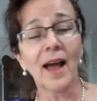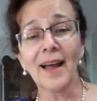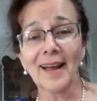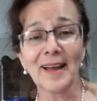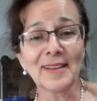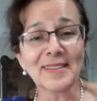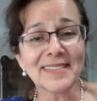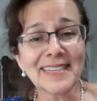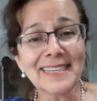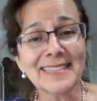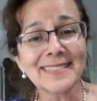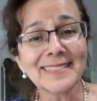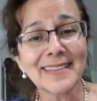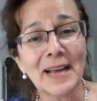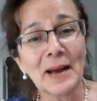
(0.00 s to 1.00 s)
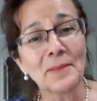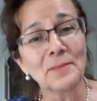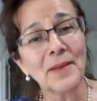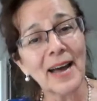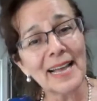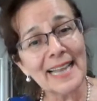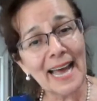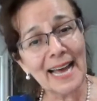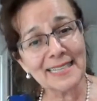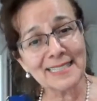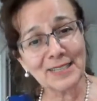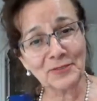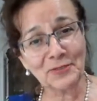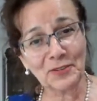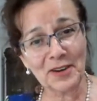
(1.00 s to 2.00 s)
I tease my
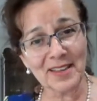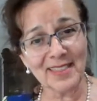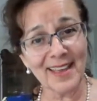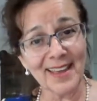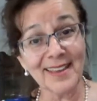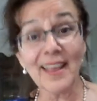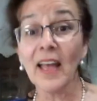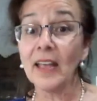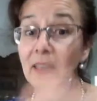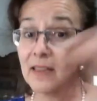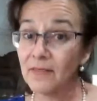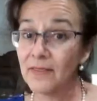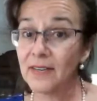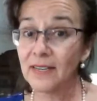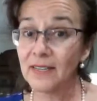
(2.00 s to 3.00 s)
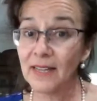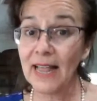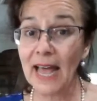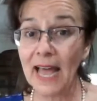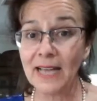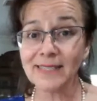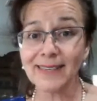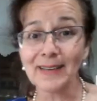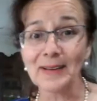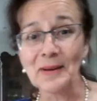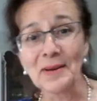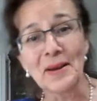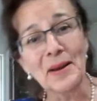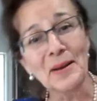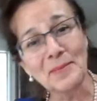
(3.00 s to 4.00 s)
Alaska friend that, yeah, even in Alaska,
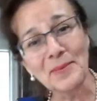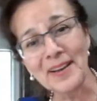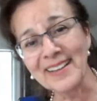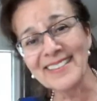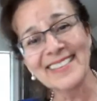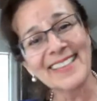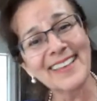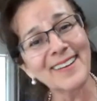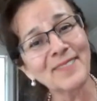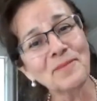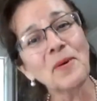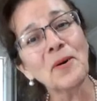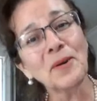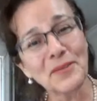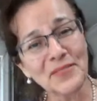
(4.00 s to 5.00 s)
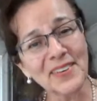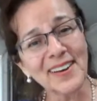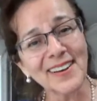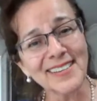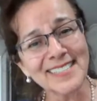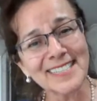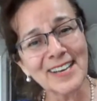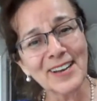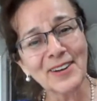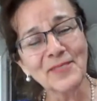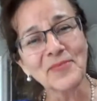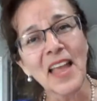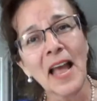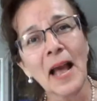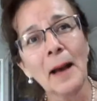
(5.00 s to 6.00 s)
but they're part of us.
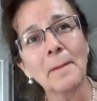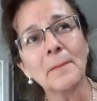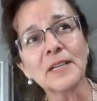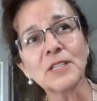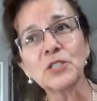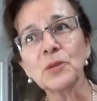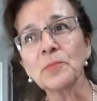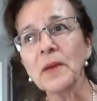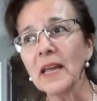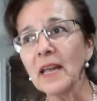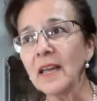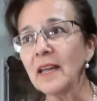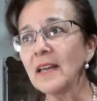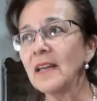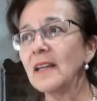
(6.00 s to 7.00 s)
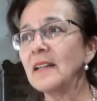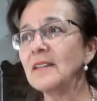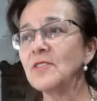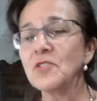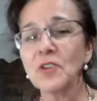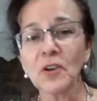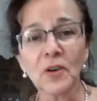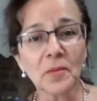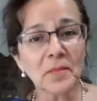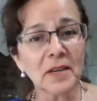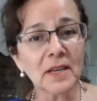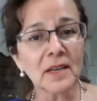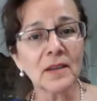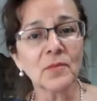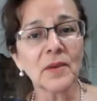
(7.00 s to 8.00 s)
So, but Japan,
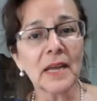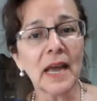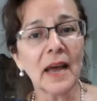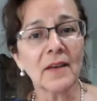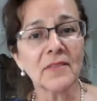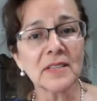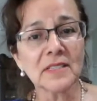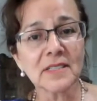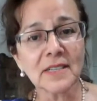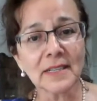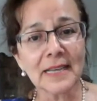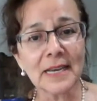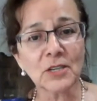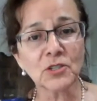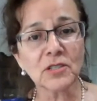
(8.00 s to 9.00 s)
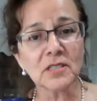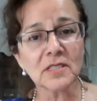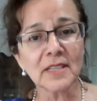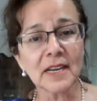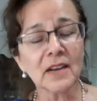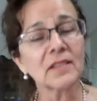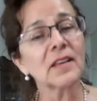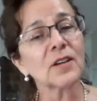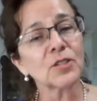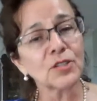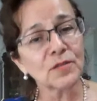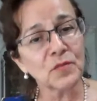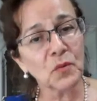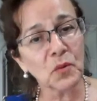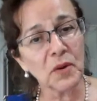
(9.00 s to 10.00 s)
Germany, we have installations there.
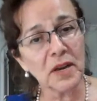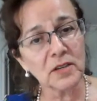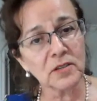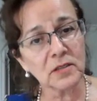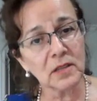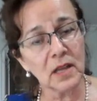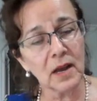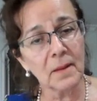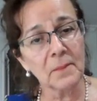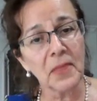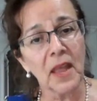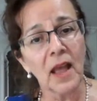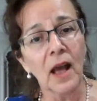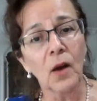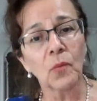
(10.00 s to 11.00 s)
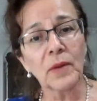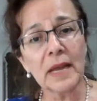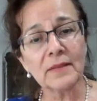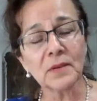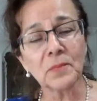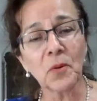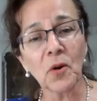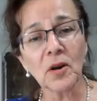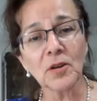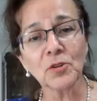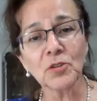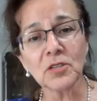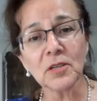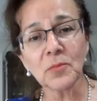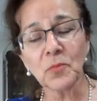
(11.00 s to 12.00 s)
There's a 4-H club. We have a
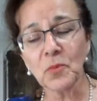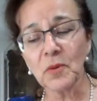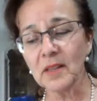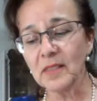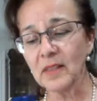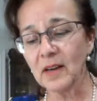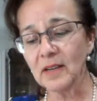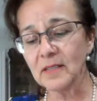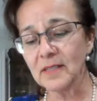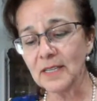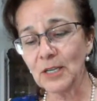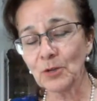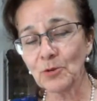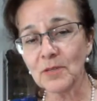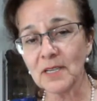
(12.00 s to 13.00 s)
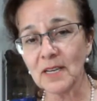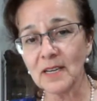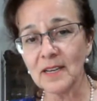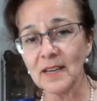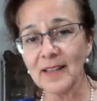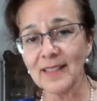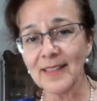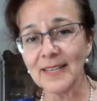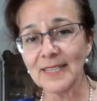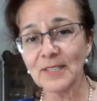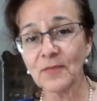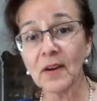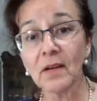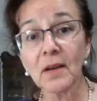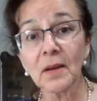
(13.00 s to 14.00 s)
partnership with DOD, and
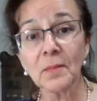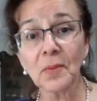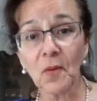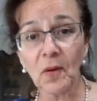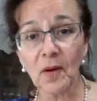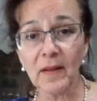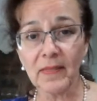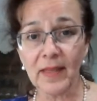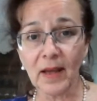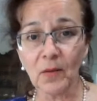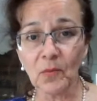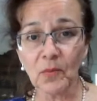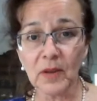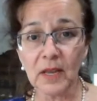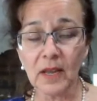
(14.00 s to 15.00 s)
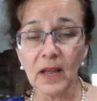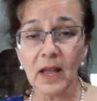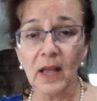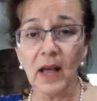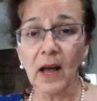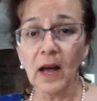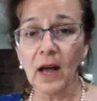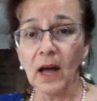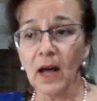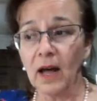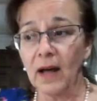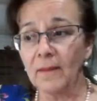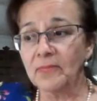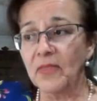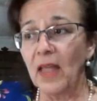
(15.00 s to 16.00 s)
it's very important that we
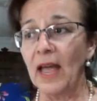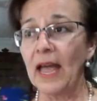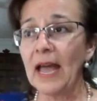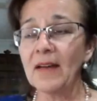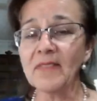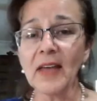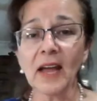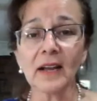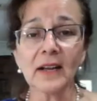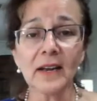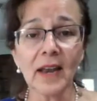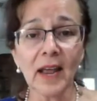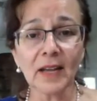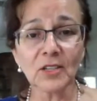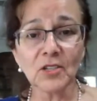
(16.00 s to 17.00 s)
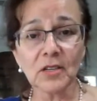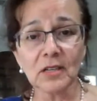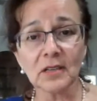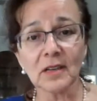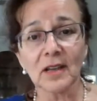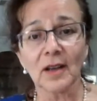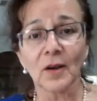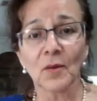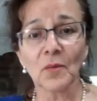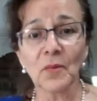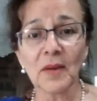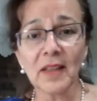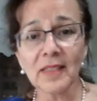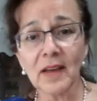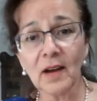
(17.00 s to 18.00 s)
have that connection
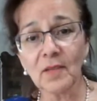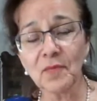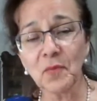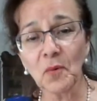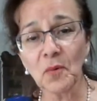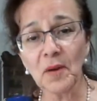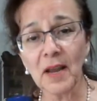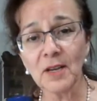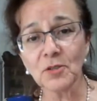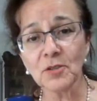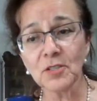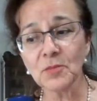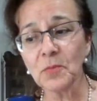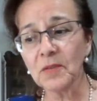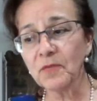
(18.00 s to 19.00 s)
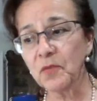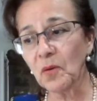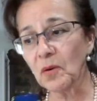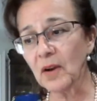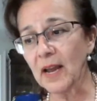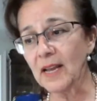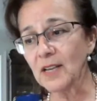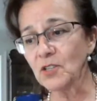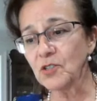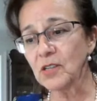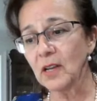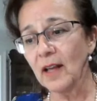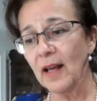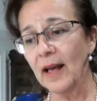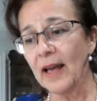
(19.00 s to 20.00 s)
with our 4-Hers. But
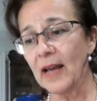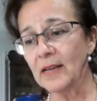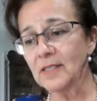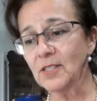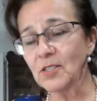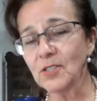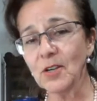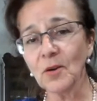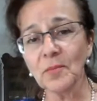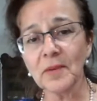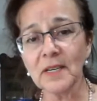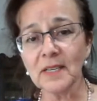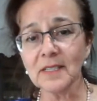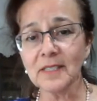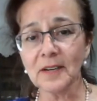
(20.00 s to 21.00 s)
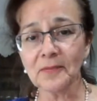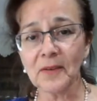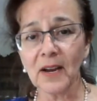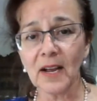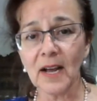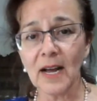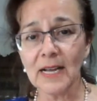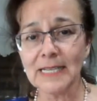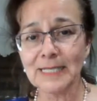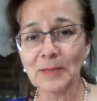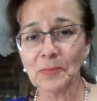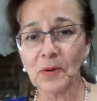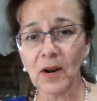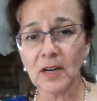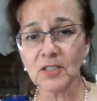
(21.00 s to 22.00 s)
4-H has so many different kinds
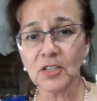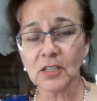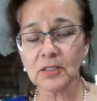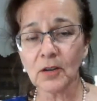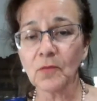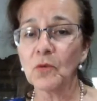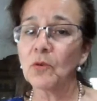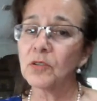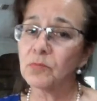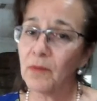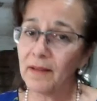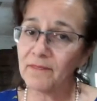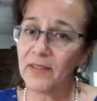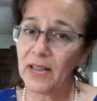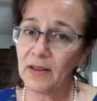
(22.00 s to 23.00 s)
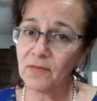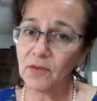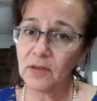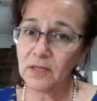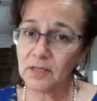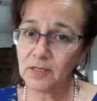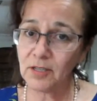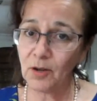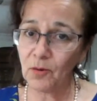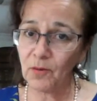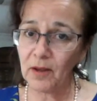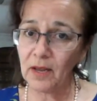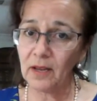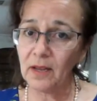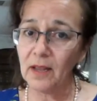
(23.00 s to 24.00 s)
of projects. Of course, my favorite is
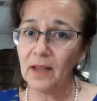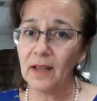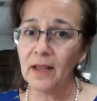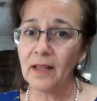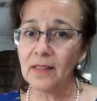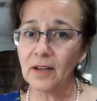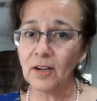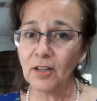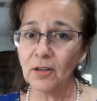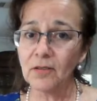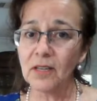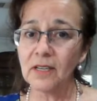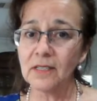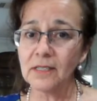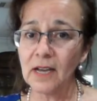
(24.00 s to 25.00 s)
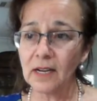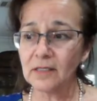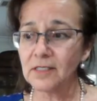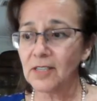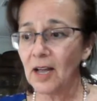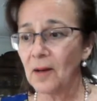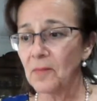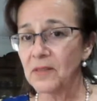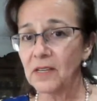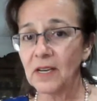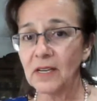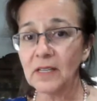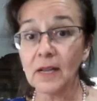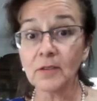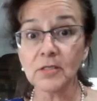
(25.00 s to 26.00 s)
sewing and the clothing and textile,
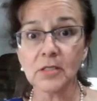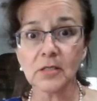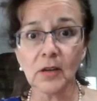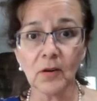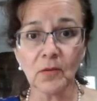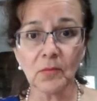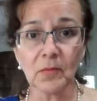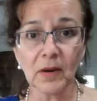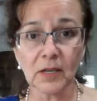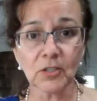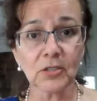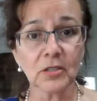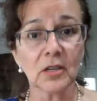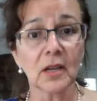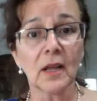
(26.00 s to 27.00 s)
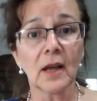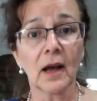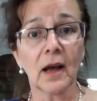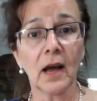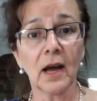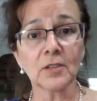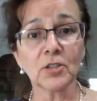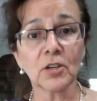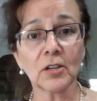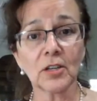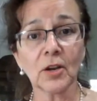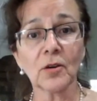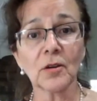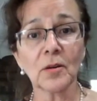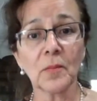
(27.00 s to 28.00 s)
and there's so much to
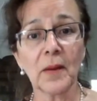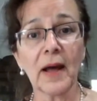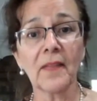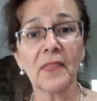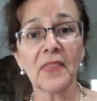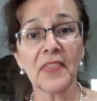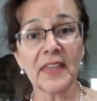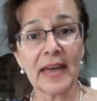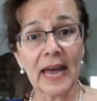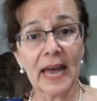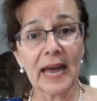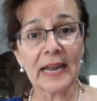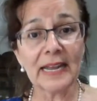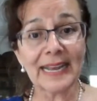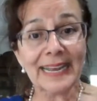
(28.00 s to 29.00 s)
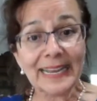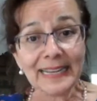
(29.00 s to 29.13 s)
learn about that